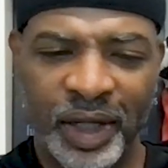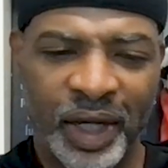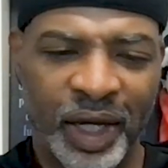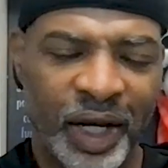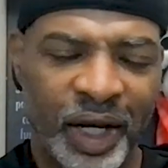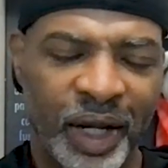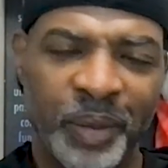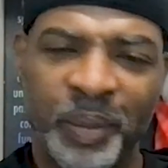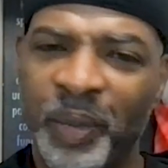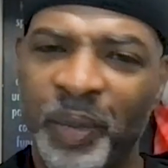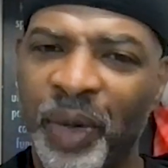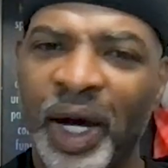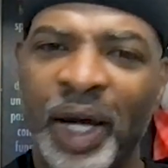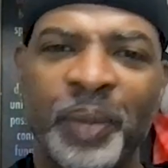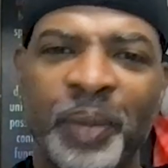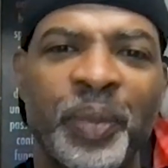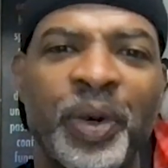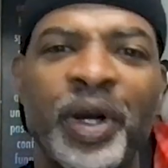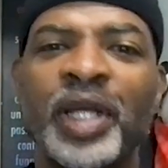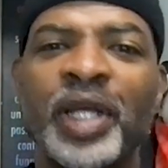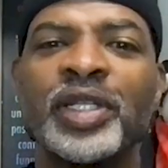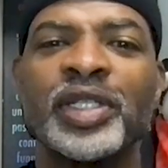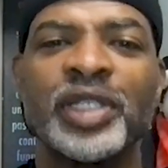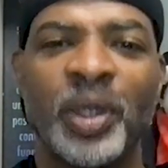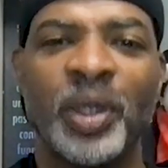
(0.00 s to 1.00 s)
And I, I,
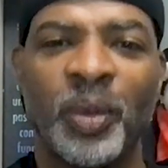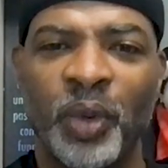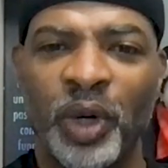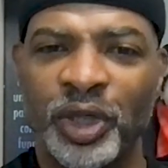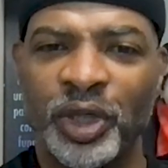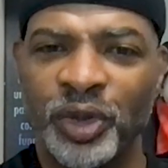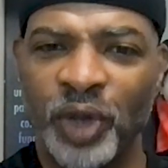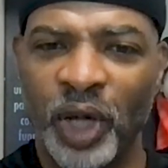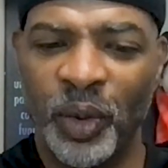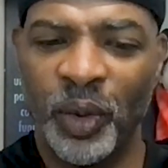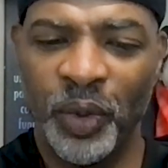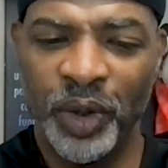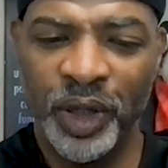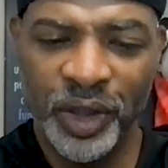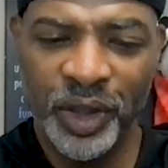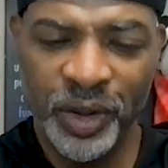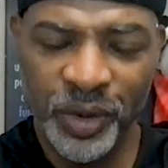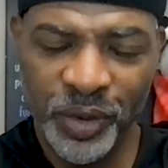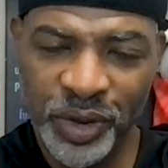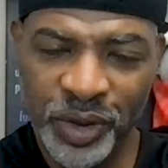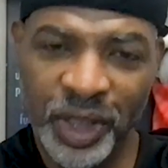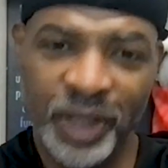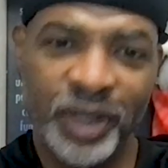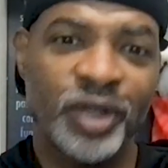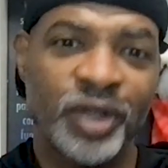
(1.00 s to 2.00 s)
put it somewhere so I wouldn't
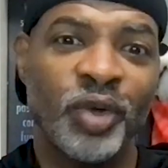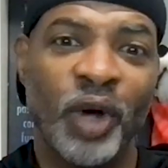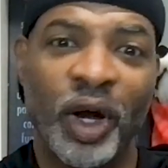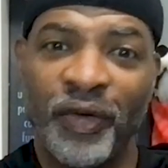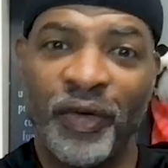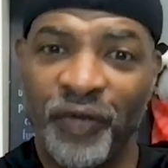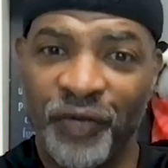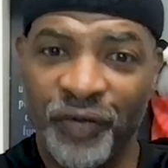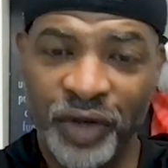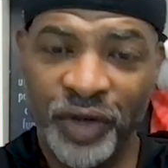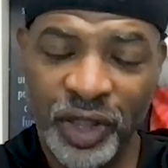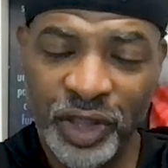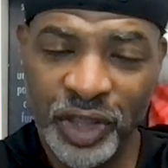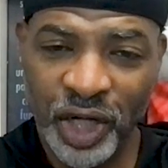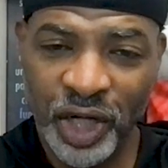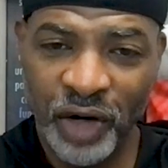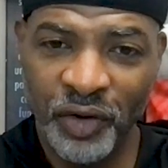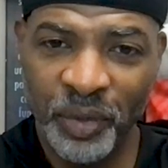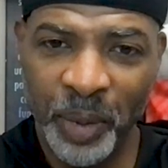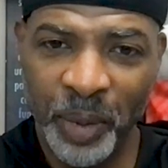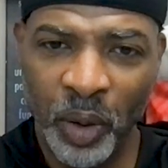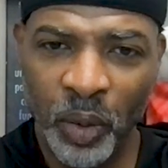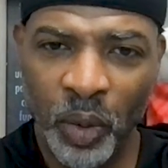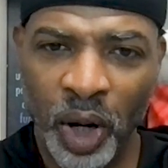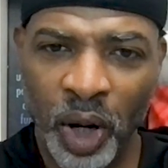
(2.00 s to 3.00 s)
lose it. So I
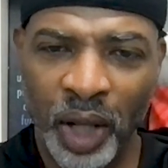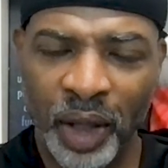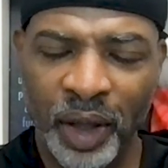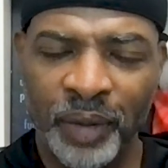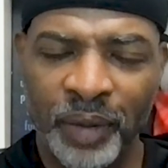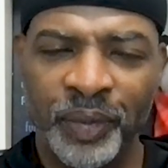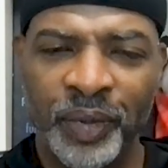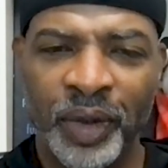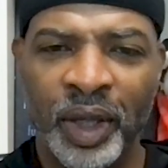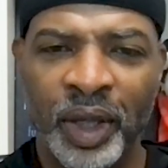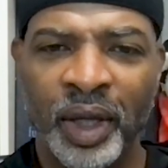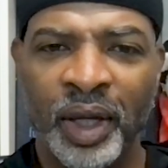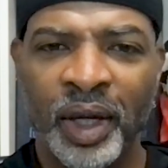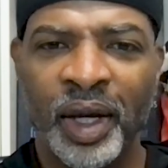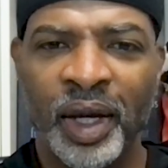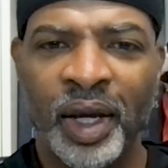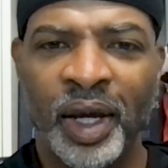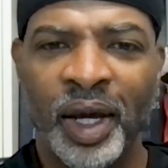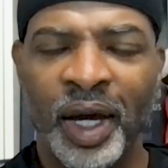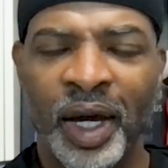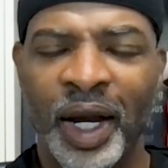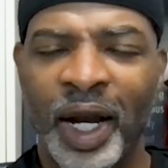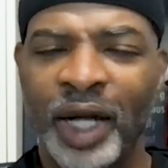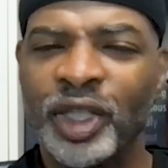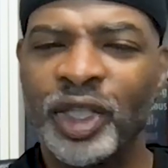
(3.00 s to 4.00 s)
discovered my wallet
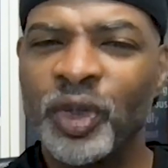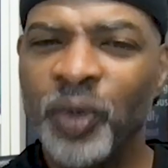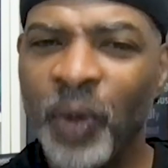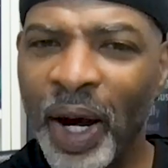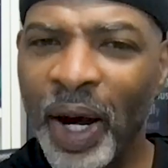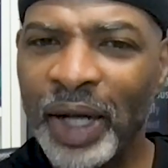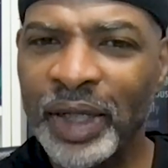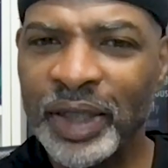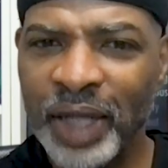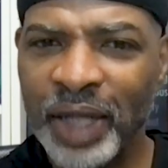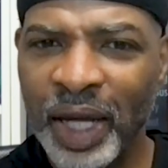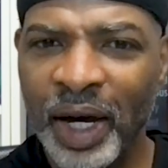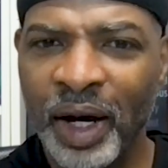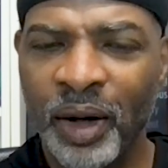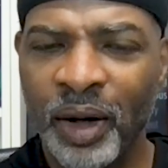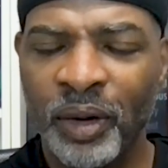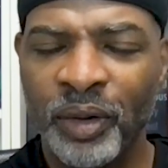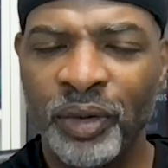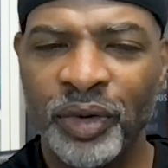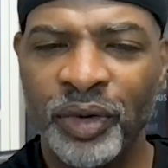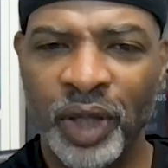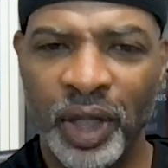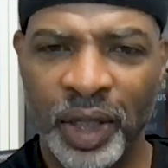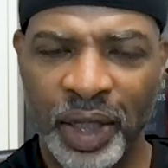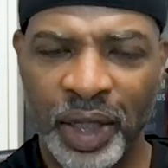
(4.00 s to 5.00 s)
and I tracked
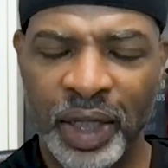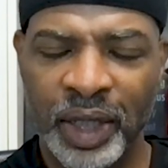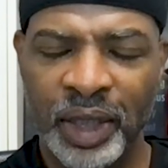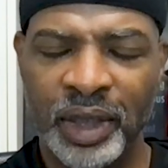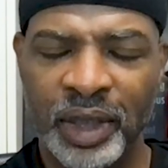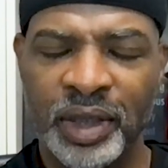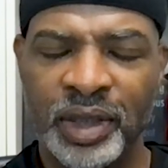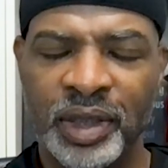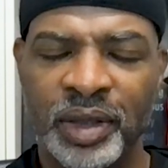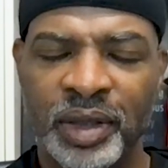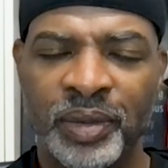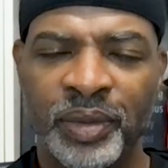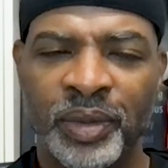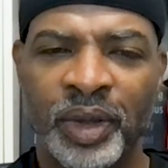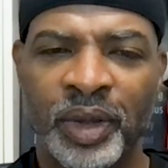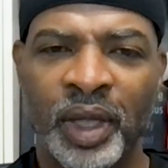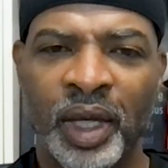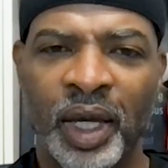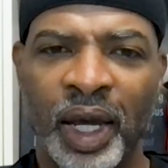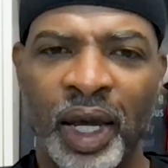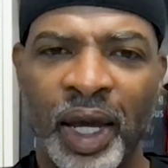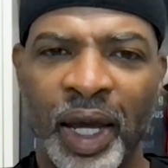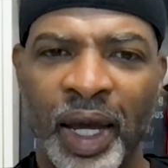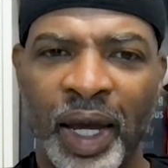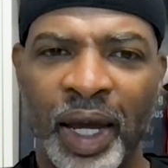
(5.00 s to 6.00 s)
down the ladies
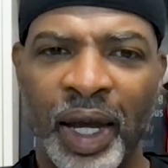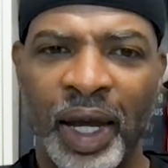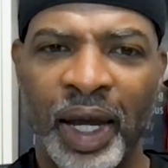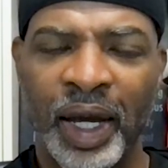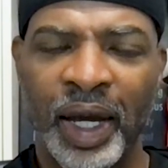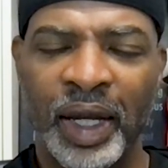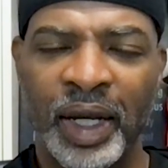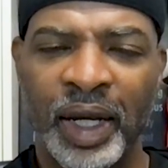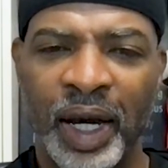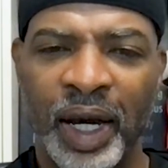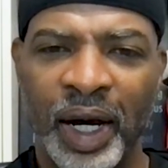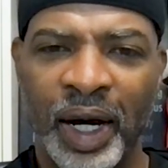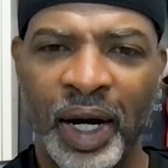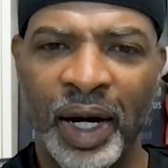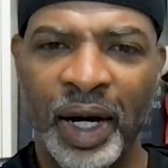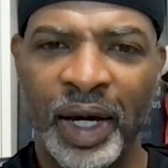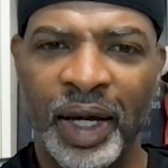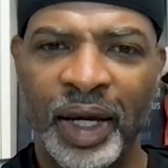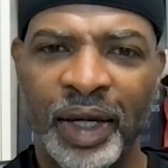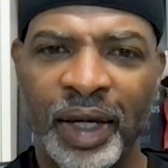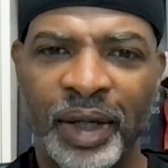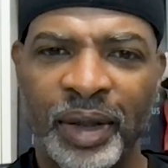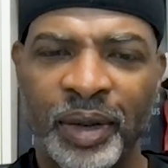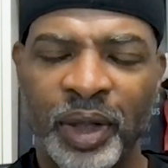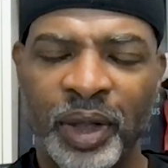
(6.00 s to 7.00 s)
and
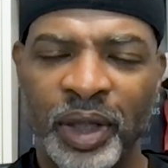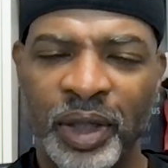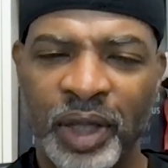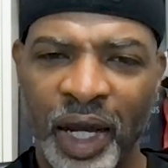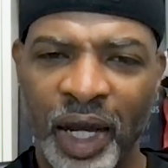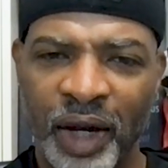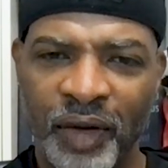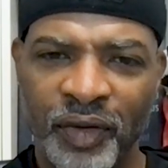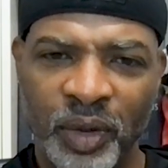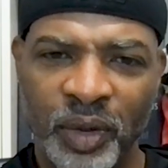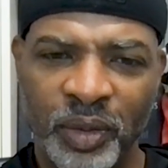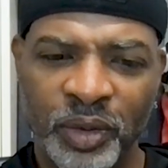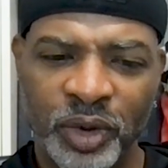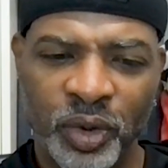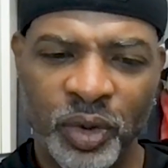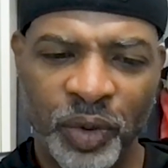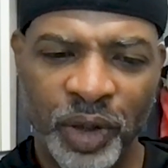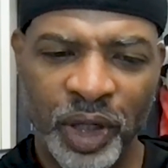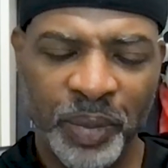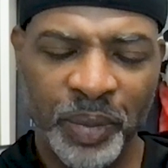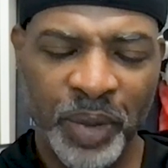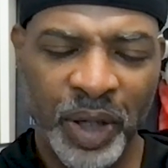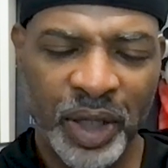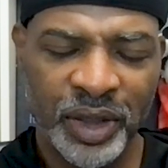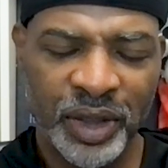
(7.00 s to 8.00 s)
I gave them
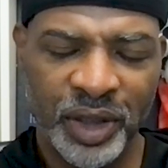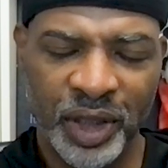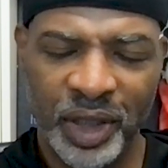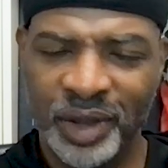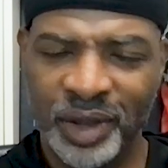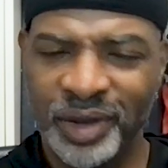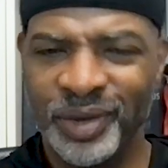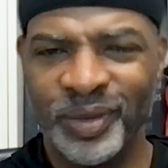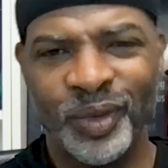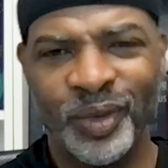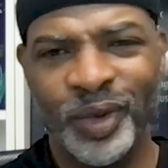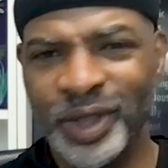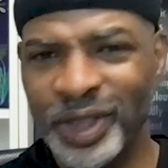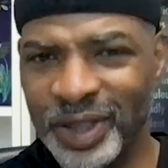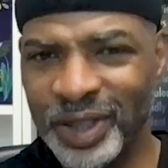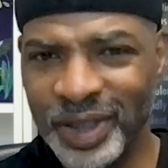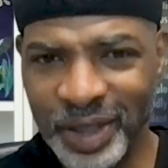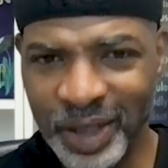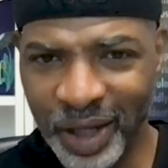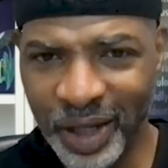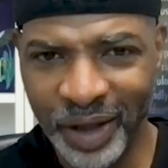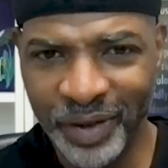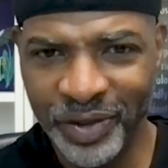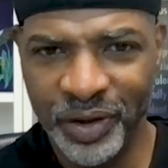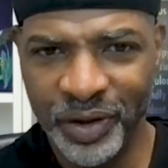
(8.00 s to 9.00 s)
20 bucks each, which is
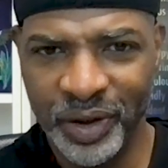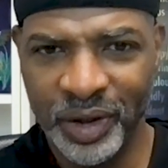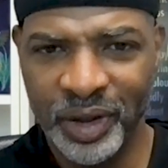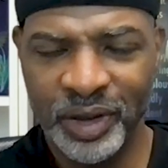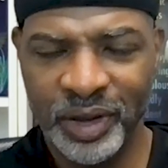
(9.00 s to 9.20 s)
nothing.